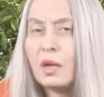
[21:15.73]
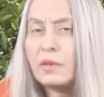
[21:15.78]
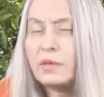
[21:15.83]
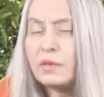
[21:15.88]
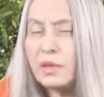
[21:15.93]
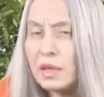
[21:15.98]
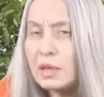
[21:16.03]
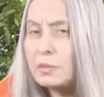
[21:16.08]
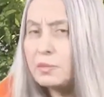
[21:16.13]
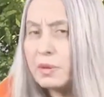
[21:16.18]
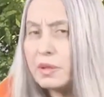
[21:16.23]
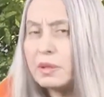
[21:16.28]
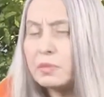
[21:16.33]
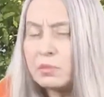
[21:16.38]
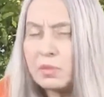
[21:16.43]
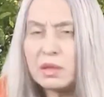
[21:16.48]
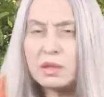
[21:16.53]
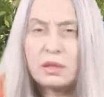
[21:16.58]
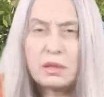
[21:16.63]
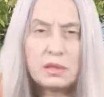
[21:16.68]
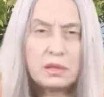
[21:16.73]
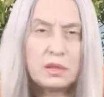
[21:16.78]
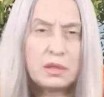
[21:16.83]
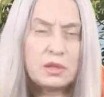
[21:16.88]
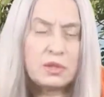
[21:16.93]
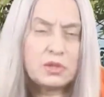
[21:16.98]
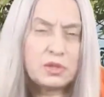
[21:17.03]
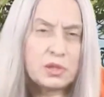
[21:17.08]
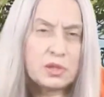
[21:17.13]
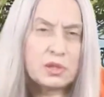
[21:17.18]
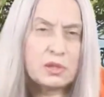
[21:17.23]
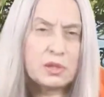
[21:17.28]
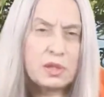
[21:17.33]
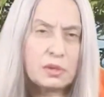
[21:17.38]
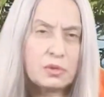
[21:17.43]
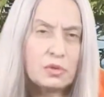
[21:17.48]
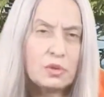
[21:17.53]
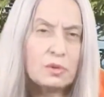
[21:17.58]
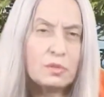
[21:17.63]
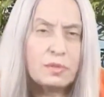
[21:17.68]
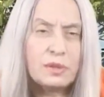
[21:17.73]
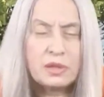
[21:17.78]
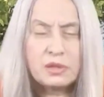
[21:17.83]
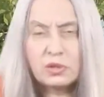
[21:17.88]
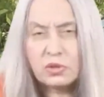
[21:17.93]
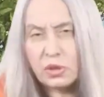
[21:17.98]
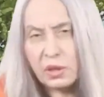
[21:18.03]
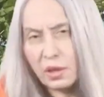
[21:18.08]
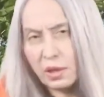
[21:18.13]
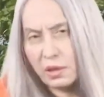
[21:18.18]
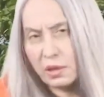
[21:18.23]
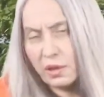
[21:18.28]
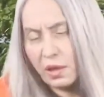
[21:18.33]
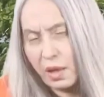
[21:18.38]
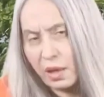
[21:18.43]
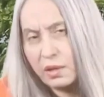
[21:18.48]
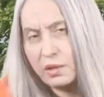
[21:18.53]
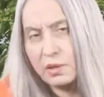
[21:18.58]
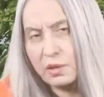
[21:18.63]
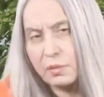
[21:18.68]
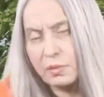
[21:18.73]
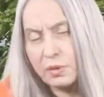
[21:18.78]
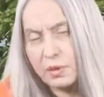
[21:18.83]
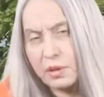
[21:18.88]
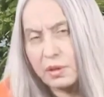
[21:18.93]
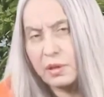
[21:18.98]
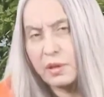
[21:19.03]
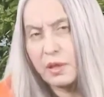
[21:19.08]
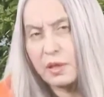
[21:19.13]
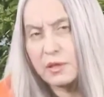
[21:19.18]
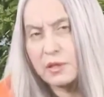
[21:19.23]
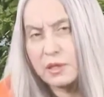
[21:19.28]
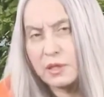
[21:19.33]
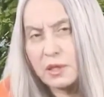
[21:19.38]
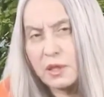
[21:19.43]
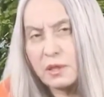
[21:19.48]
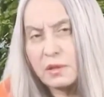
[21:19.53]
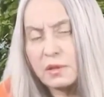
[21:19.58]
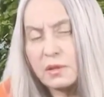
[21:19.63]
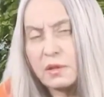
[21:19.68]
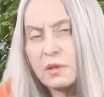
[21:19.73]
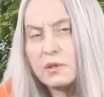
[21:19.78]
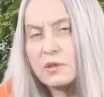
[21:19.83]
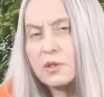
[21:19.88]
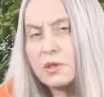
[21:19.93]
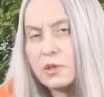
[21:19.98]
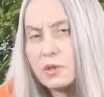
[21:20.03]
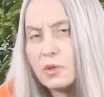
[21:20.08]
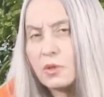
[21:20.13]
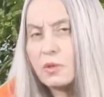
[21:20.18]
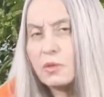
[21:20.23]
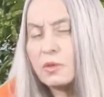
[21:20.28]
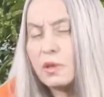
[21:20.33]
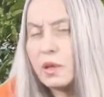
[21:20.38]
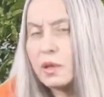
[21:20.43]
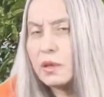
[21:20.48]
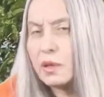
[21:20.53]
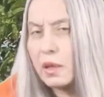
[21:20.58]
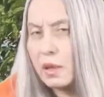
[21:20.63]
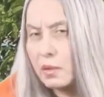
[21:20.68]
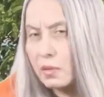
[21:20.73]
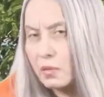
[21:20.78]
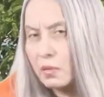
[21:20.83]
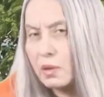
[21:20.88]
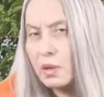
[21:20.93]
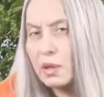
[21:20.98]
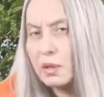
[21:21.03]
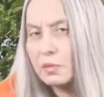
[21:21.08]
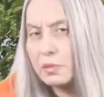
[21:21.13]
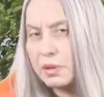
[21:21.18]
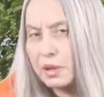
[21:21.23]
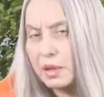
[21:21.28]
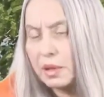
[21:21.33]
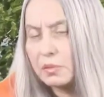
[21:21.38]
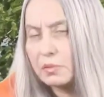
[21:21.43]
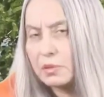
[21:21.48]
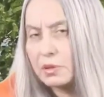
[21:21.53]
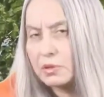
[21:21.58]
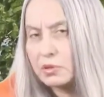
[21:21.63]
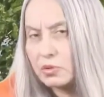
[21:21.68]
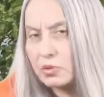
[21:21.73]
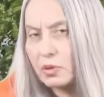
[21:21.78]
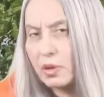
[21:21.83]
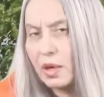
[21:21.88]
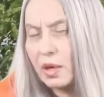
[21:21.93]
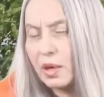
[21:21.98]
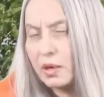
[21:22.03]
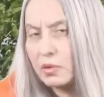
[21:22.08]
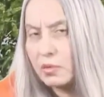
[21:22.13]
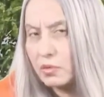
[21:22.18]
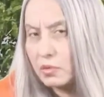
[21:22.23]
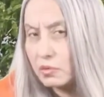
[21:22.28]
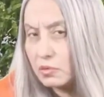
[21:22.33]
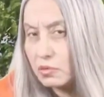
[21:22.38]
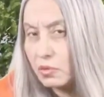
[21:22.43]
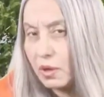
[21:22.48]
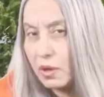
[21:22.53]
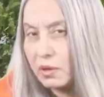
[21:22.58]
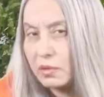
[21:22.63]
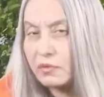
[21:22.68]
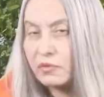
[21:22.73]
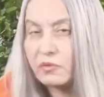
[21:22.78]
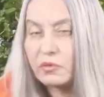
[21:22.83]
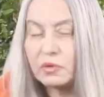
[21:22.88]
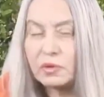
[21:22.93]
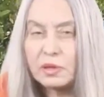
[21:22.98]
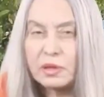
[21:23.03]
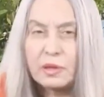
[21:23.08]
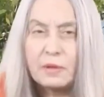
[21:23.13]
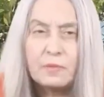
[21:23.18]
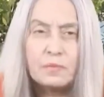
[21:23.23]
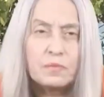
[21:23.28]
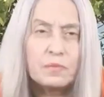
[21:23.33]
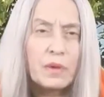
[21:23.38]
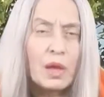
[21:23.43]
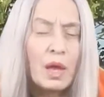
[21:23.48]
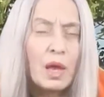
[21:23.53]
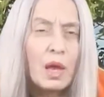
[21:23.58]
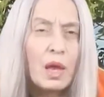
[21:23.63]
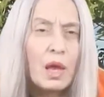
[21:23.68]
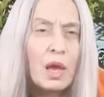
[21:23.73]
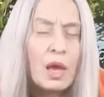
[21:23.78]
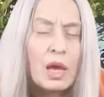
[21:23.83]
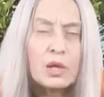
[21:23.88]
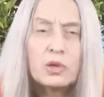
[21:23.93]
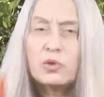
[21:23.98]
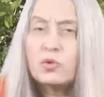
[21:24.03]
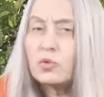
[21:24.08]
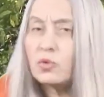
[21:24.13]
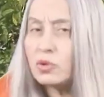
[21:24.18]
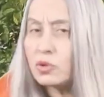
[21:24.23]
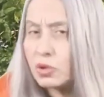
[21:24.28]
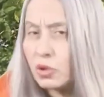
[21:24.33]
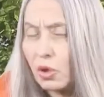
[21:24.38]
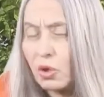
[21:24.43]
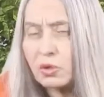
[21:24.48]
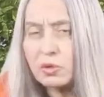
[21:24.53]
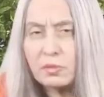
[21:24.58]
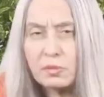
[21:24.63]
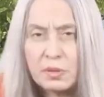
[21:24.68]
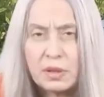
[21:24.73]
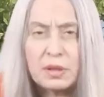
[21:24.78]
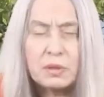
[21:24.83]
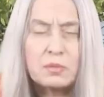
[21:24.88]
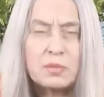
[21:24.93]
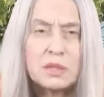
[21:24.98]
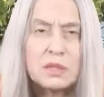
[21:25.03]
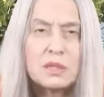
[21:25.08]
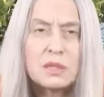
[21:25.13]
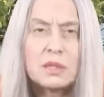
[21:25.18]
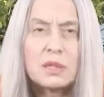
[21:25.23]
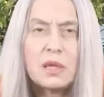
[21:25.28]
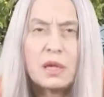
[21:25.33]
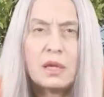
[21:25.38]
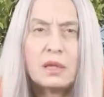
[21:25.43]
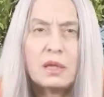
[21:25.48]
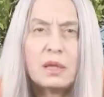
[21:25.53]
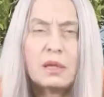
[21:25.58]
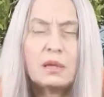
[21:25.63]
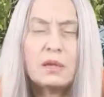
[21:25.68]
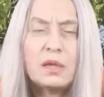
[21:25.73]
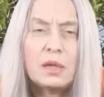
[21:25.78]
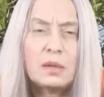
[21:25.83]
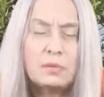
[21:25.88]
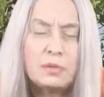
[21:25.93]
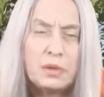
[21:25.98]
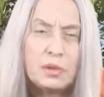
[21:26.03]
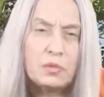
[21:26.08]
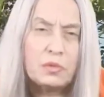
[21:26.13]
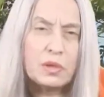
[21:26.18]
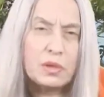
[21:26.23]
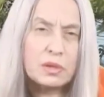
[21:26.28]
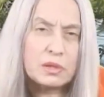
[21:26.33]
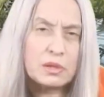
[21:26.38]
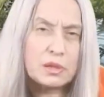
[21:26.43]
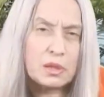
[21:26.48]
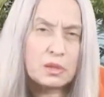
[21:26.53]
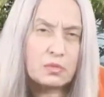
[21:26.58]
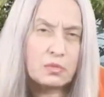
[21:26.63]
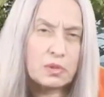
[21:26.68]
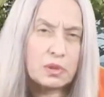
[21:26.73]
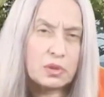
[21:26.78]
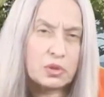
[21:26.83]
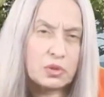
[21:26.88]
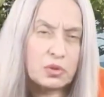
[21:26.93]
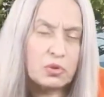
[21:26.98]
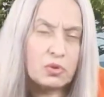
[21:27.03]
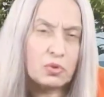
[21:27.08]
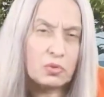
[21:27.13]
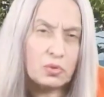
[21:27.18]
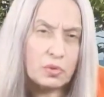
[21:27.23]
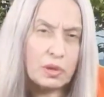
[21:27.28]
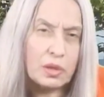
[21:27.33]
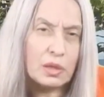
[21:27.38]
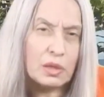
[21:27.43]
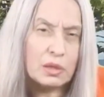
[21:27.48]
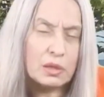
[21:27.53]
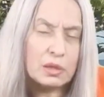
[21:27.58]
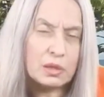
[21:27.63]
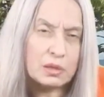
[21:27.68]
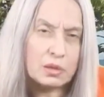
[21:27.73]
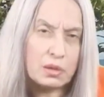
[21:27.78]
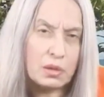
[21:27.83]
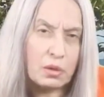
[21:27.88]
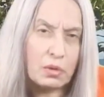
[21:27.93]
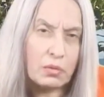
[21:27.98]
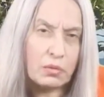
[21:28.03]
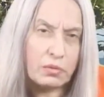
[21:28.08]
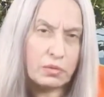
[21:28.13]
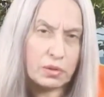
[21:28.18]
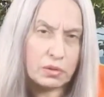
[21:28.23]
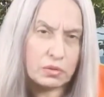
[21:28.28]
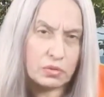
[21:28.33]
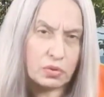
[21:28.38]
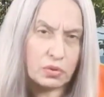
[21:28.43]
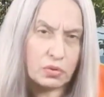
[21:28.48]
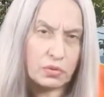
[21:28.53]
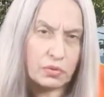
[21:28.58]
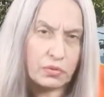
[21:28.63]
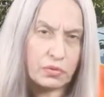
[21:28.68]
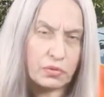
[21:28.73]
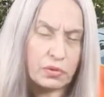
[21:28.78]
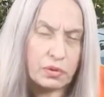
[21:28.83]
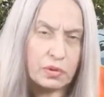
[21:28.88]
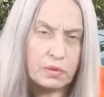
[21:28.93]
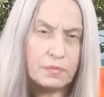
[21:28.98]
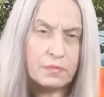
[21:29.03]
There'll be many teachers that will be trained at the Paradise Center so that they will be able to guide you rightfully. You will not be misled. There'll be ways in which you will know the truth.